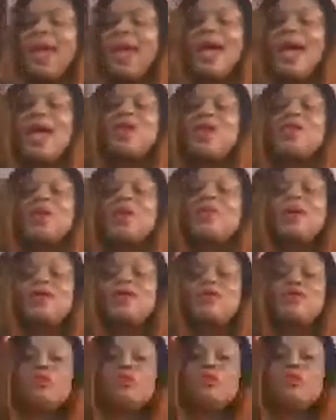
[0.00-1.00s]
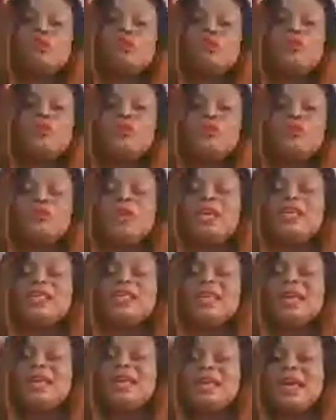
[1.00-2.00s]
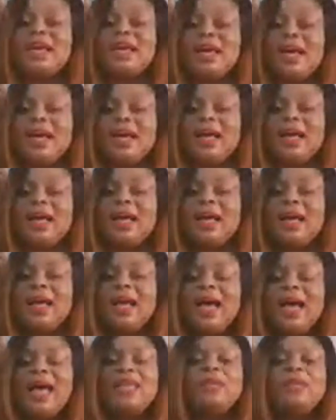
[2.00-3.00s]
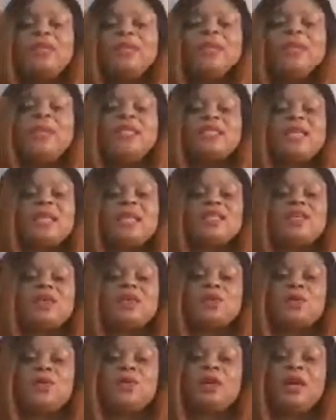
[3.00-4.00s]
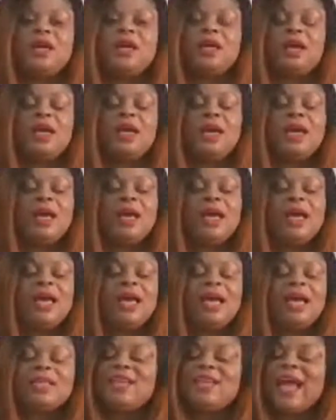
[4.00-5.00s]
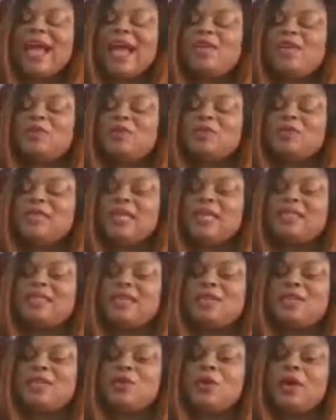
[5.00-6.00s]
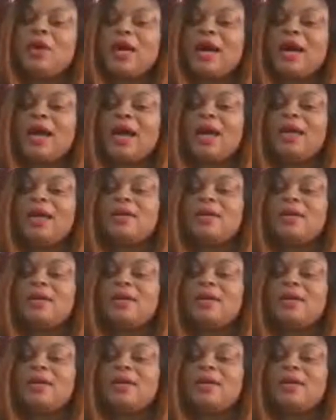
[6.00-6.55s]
and you're about to move inside the car, and the person is asking you, are you starting your car?